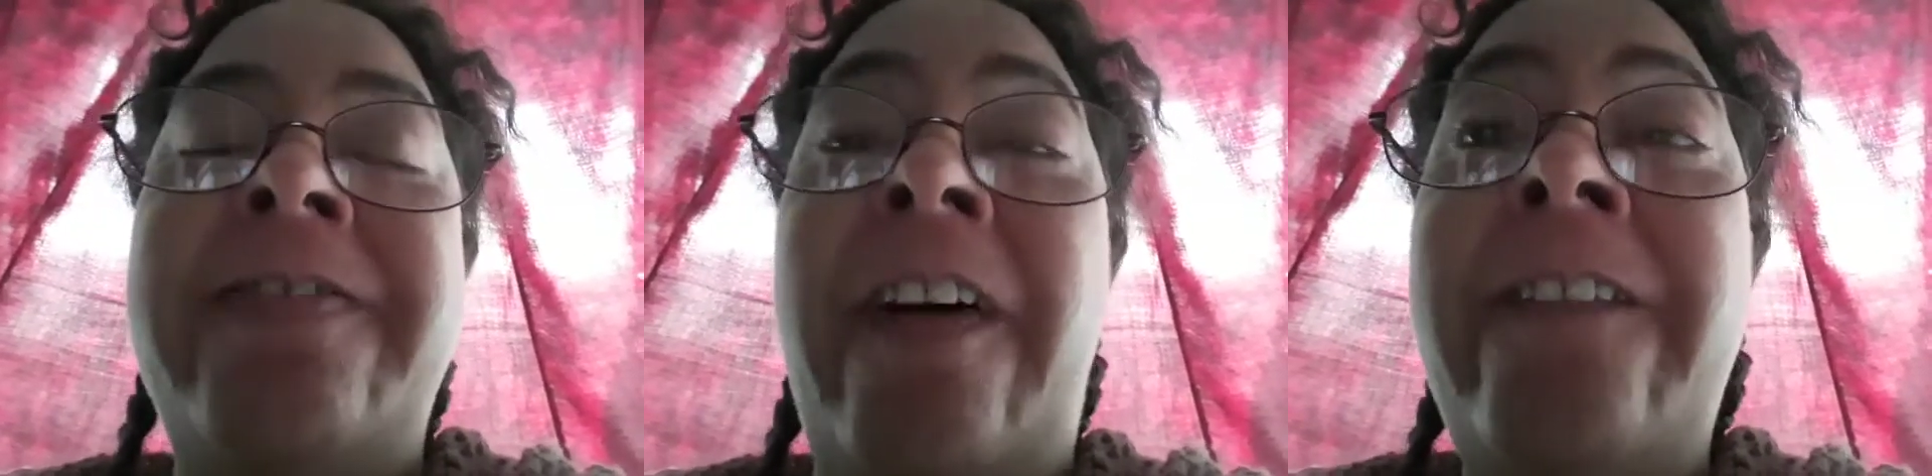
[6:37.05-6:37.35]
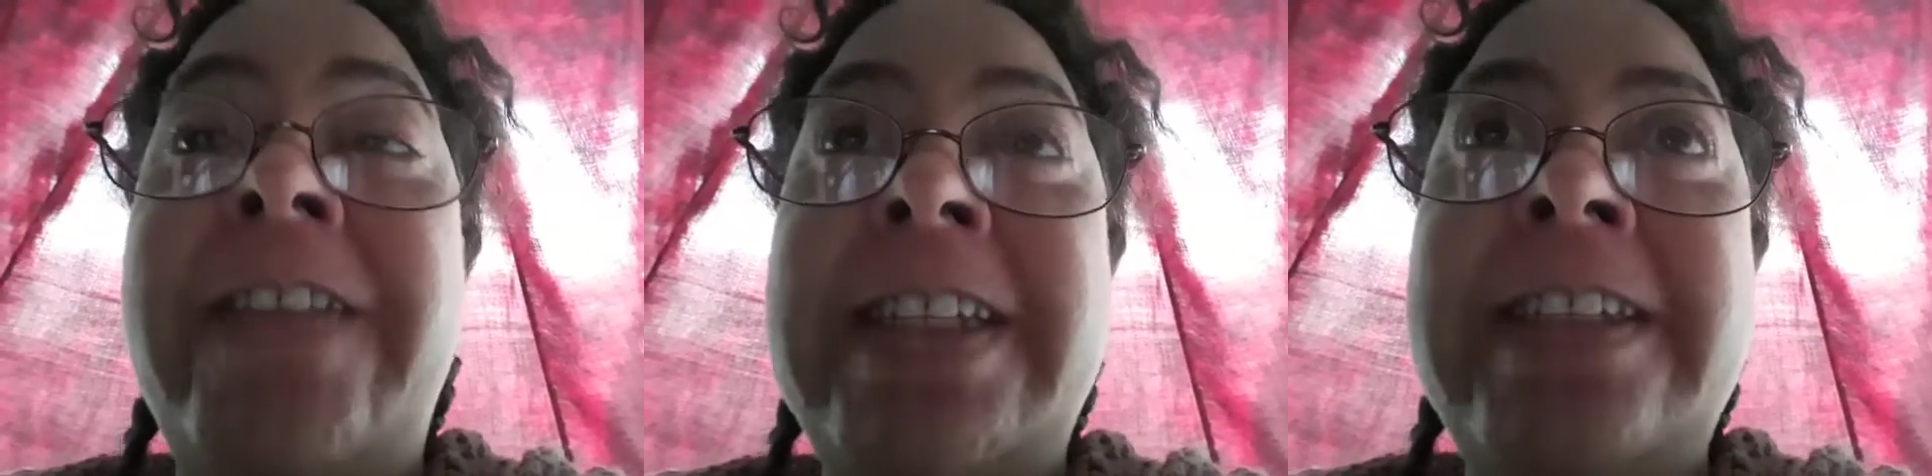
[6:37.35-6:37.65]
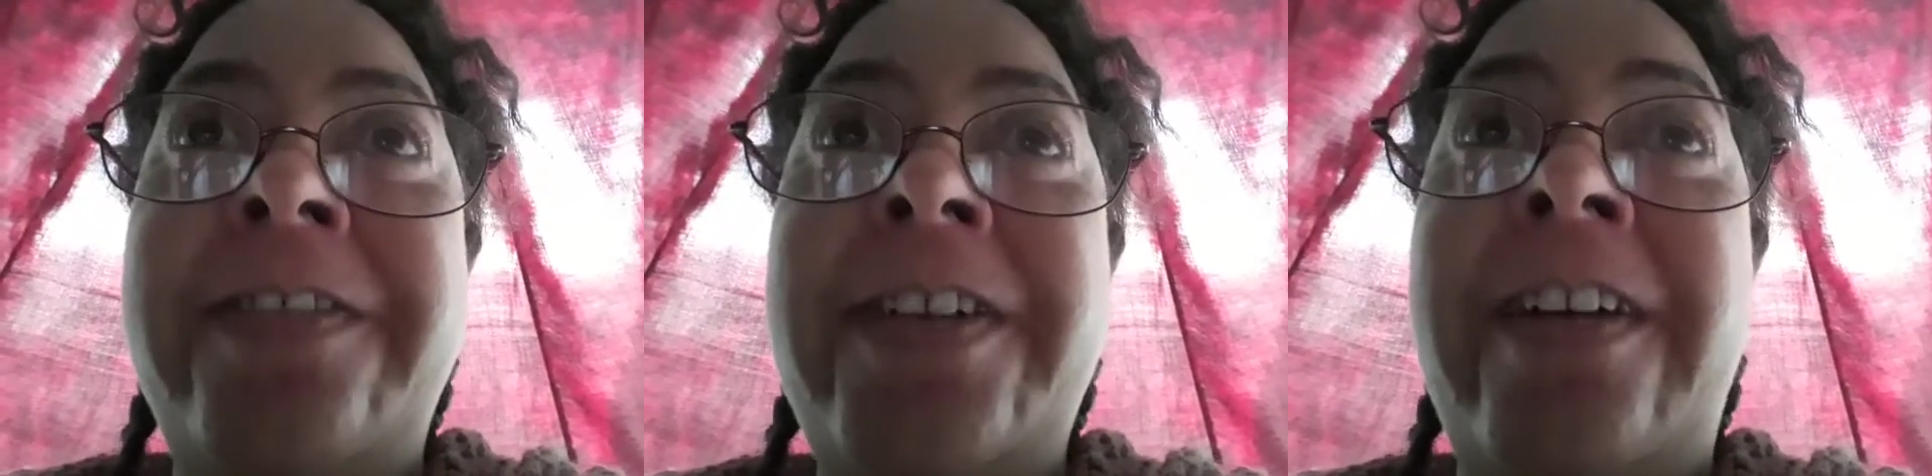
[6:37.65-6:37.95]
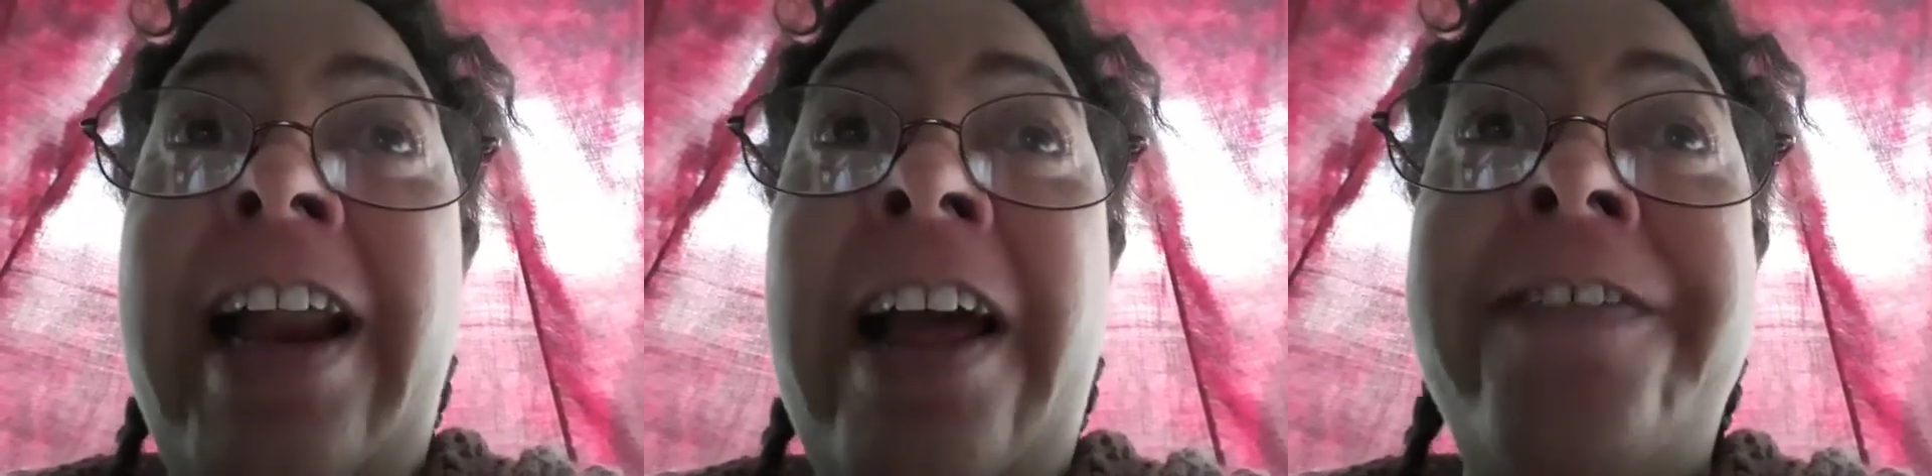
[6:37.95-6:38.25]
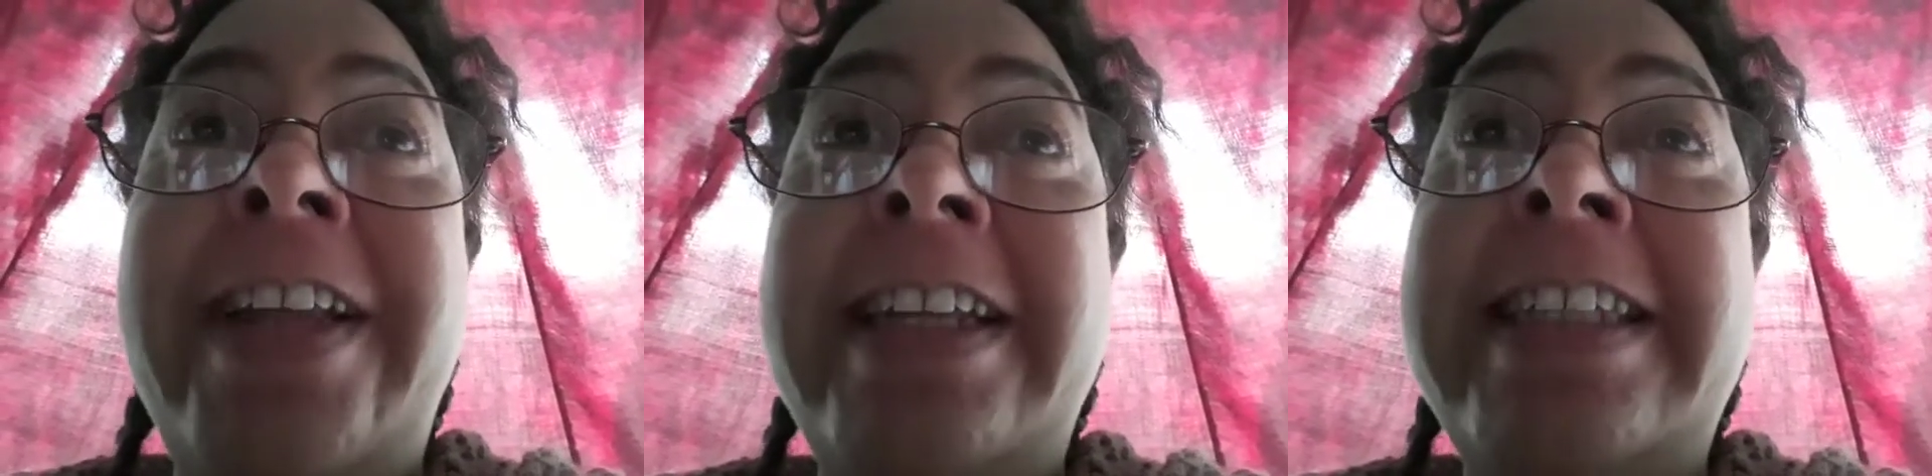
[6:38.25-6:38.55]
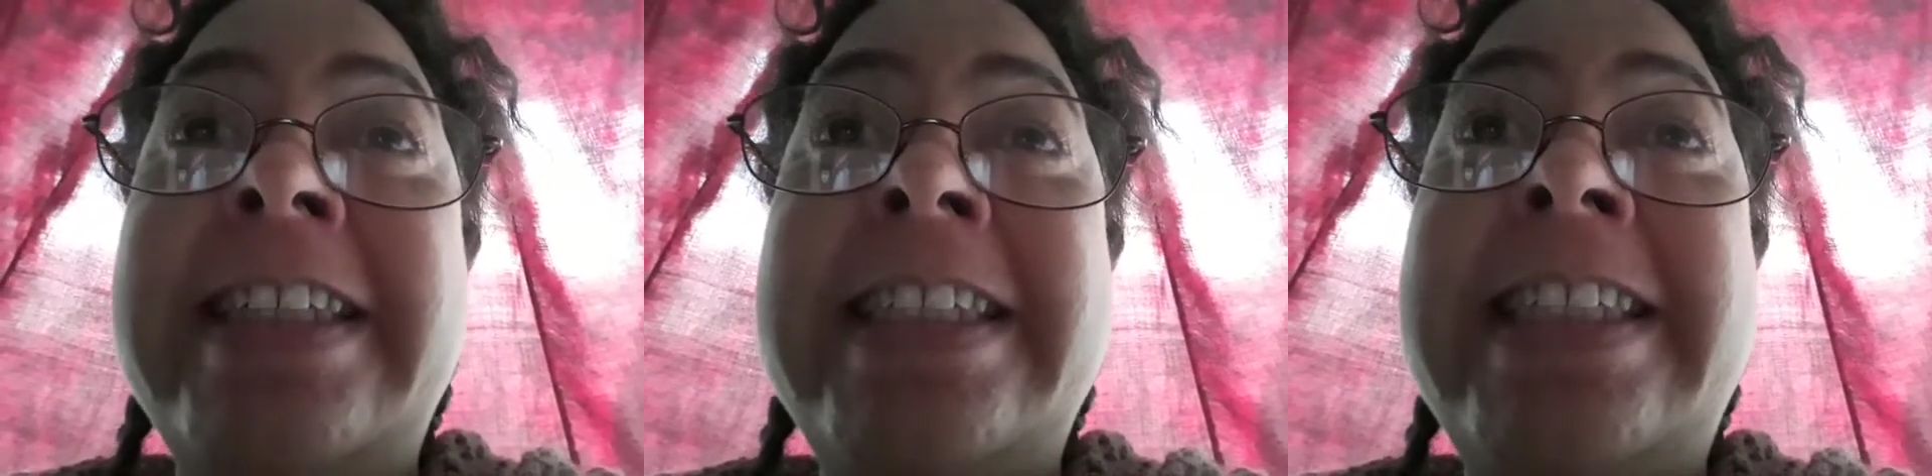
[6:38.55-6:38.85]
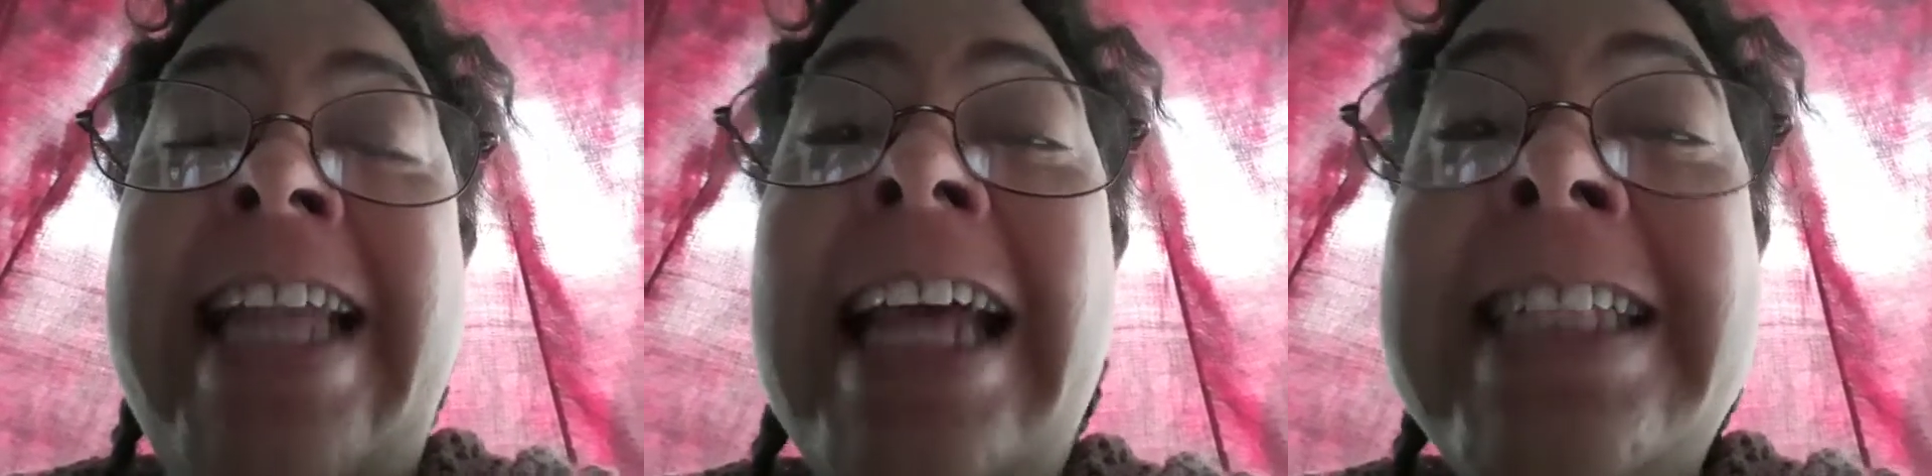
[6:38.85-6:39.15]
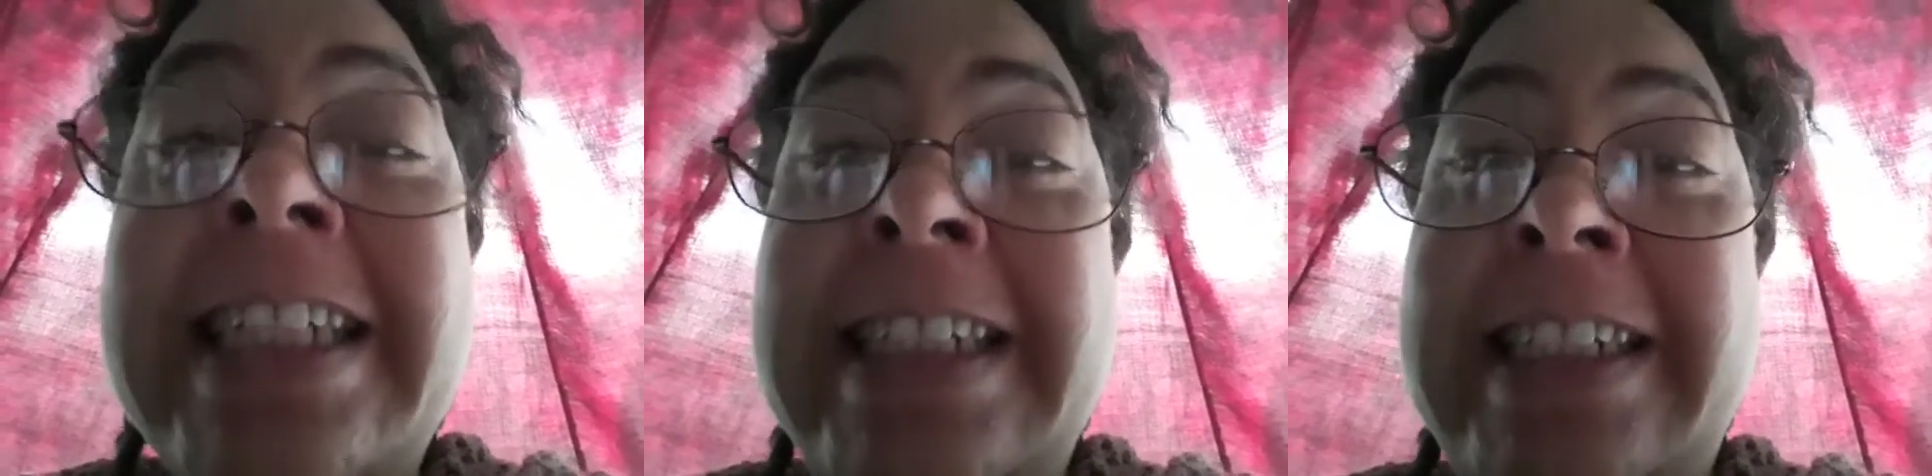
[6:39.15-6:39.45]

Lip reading: moment of your life that is dead,